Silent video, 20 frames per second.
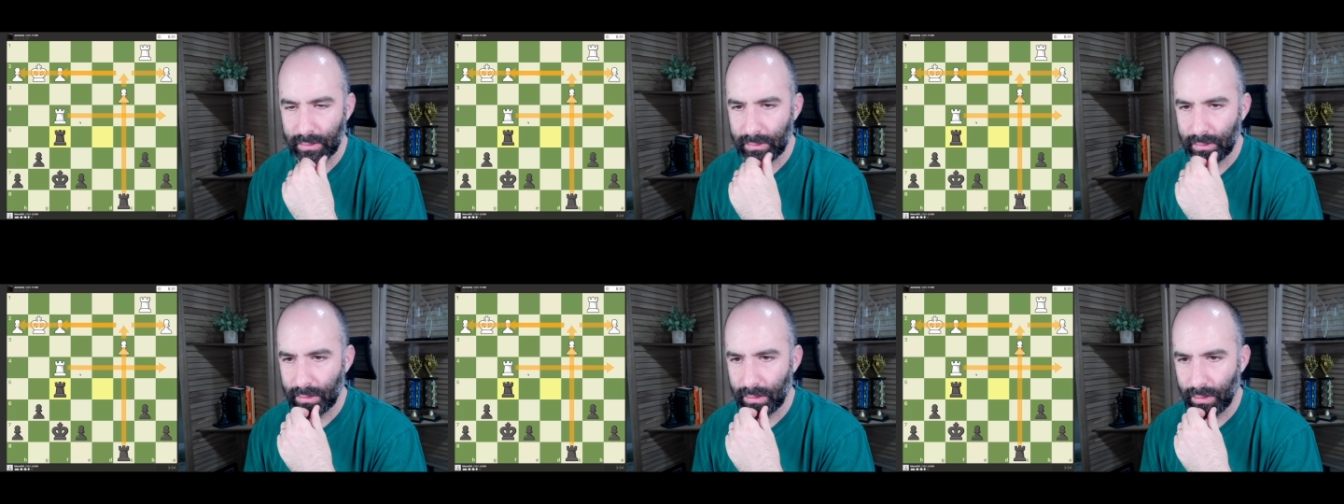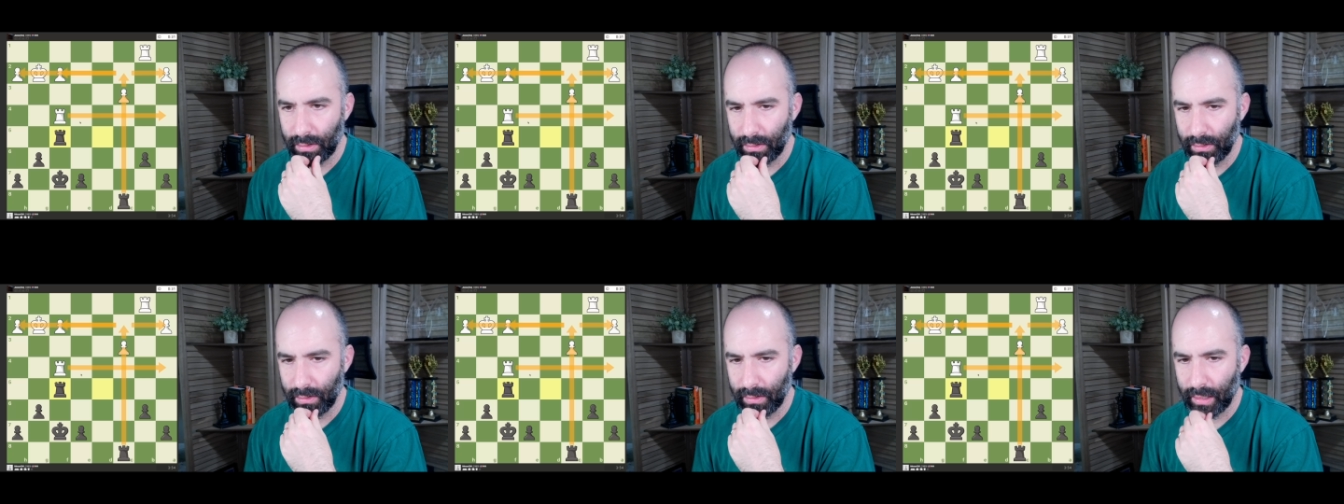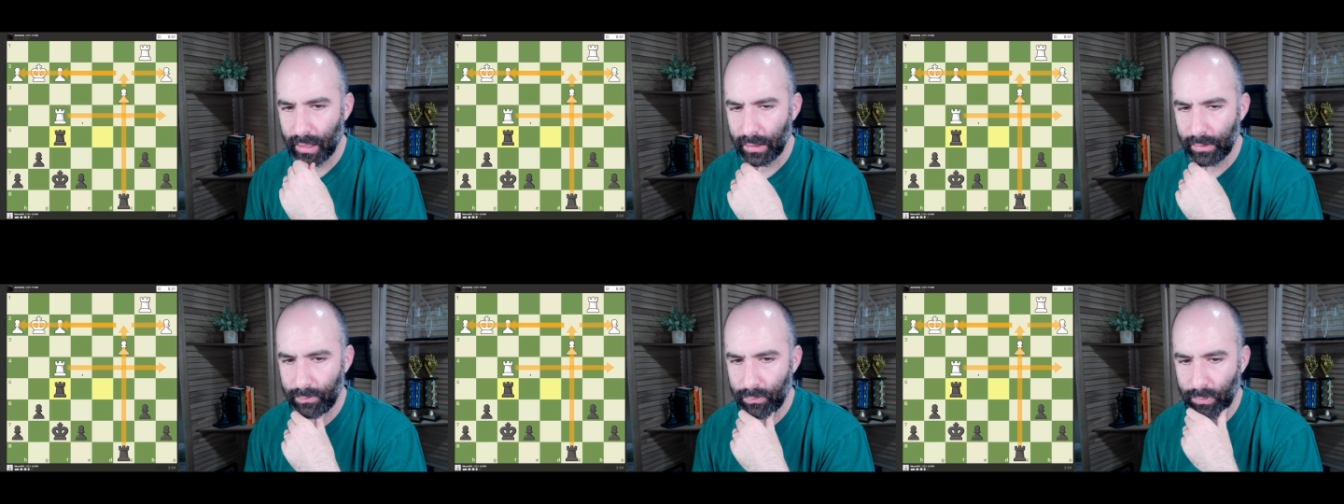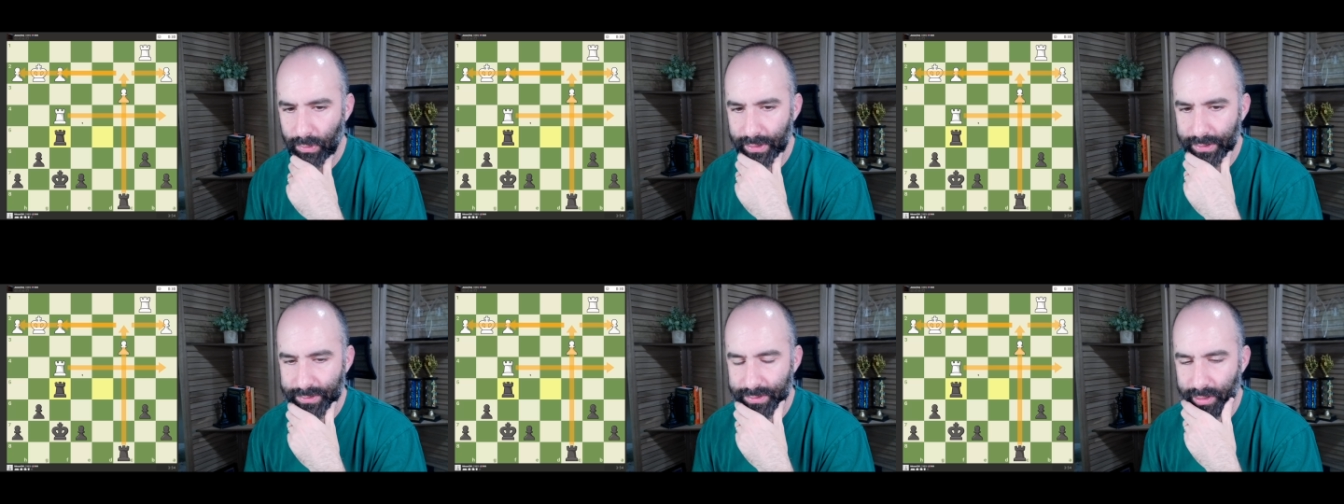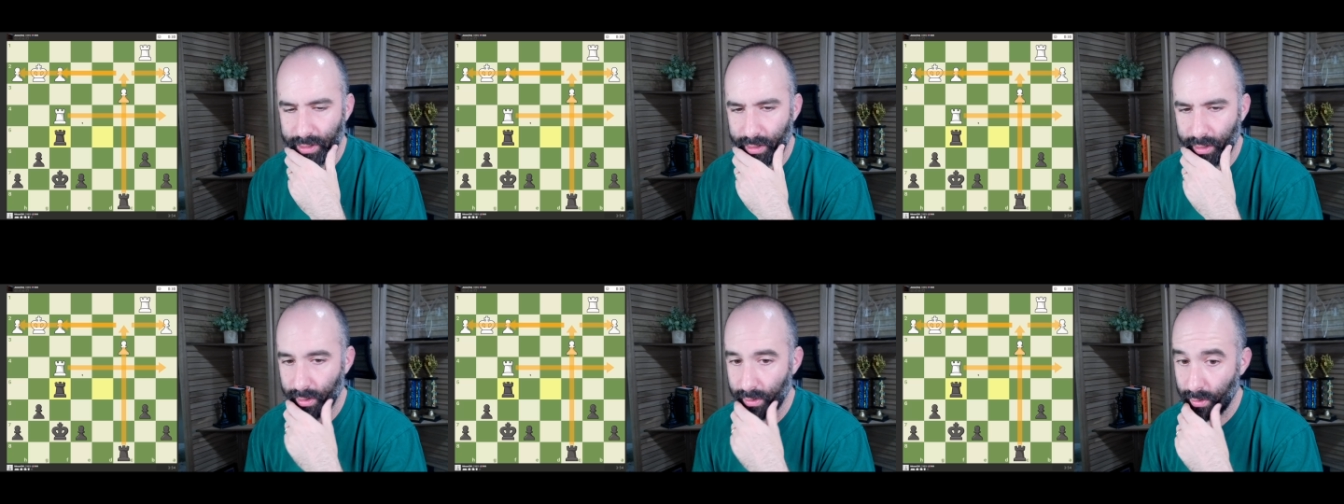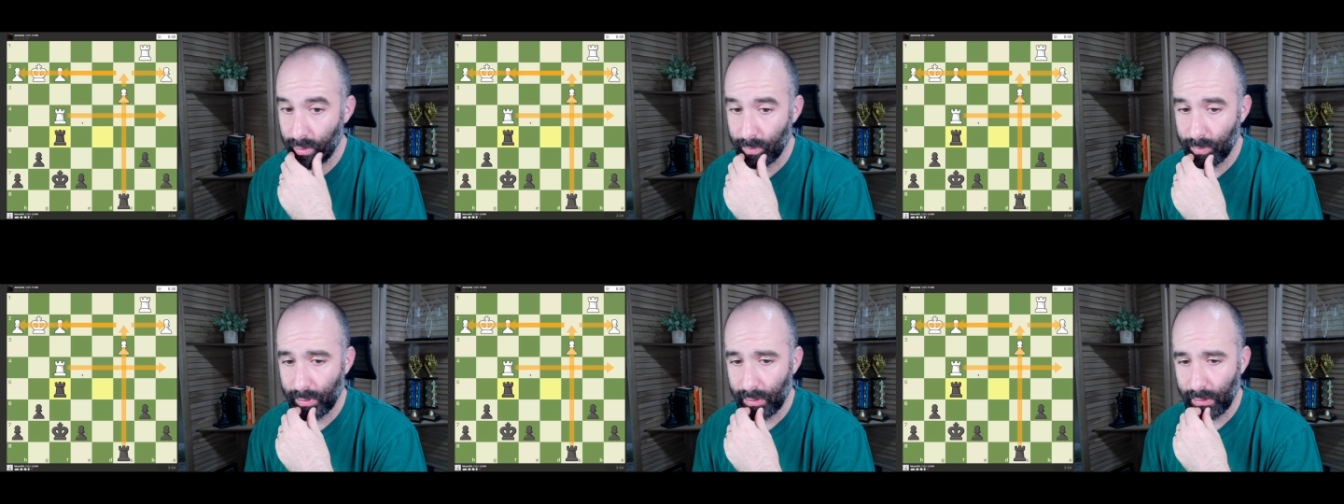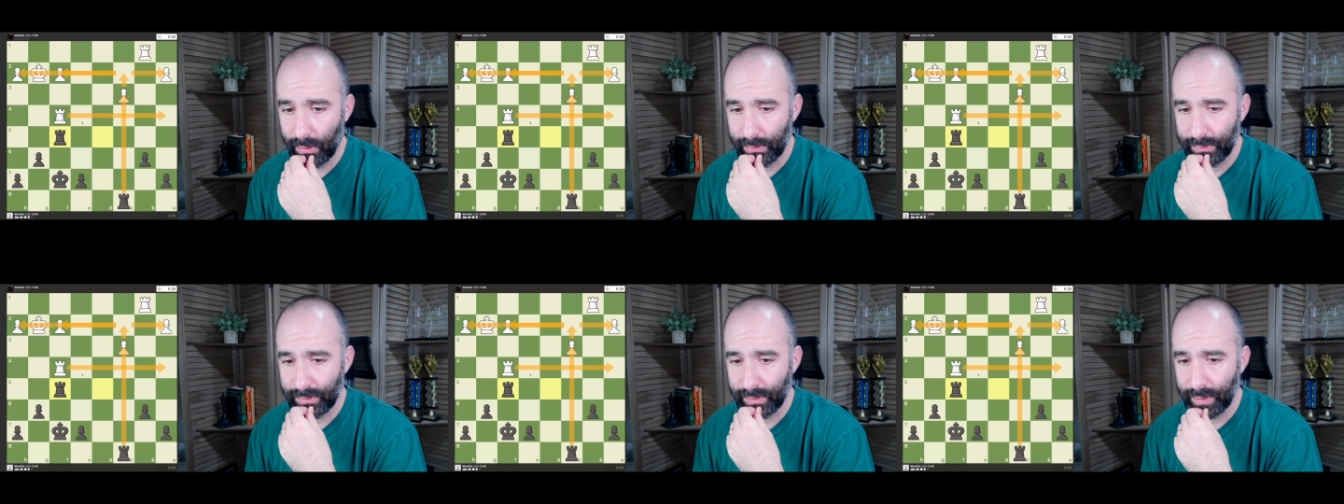a lot of white's other
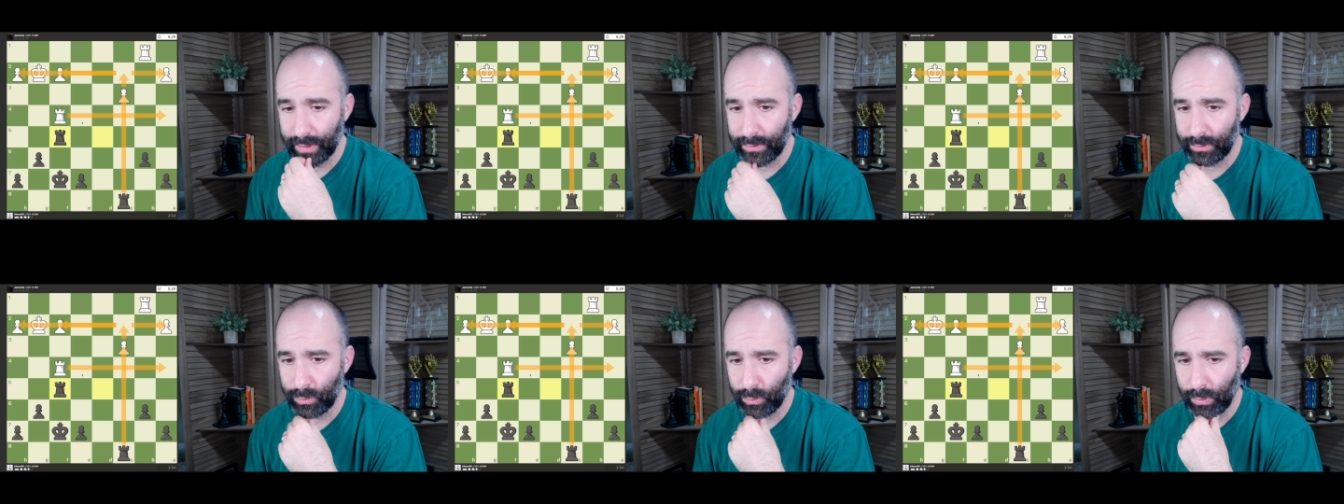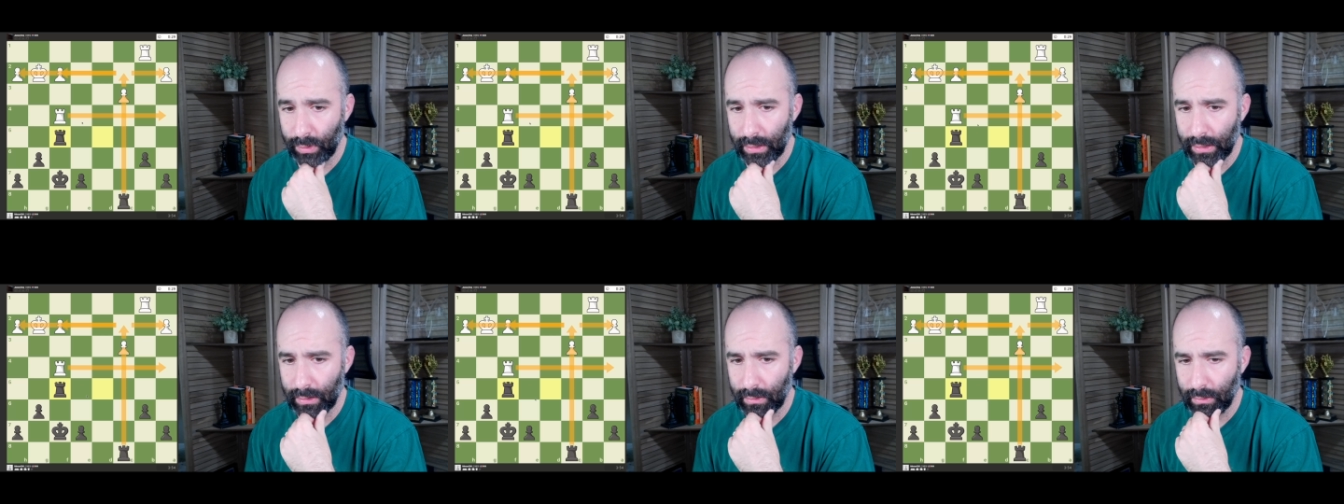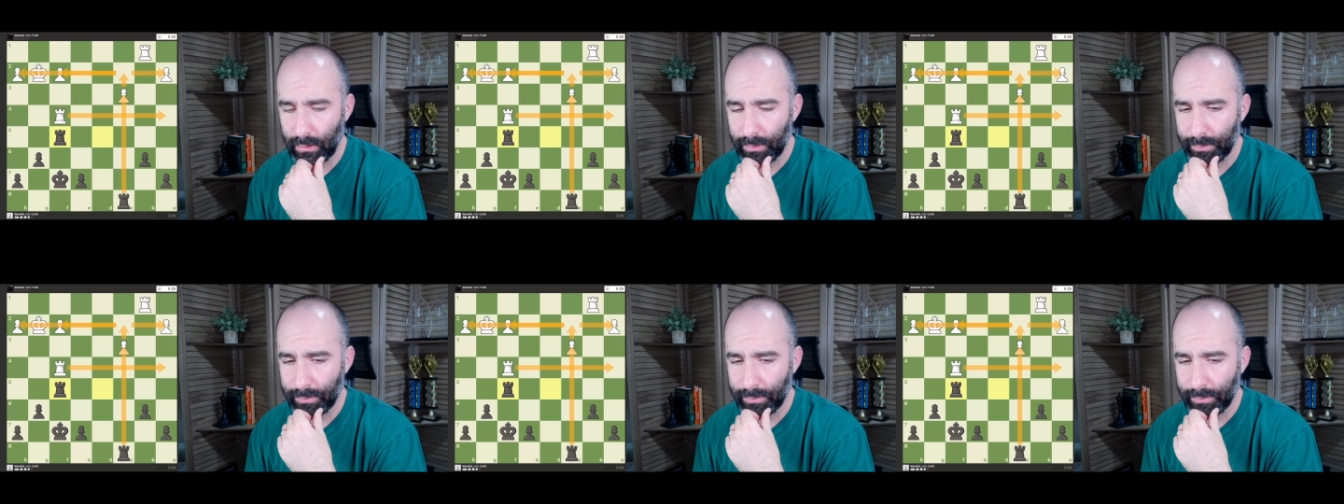pawns as well.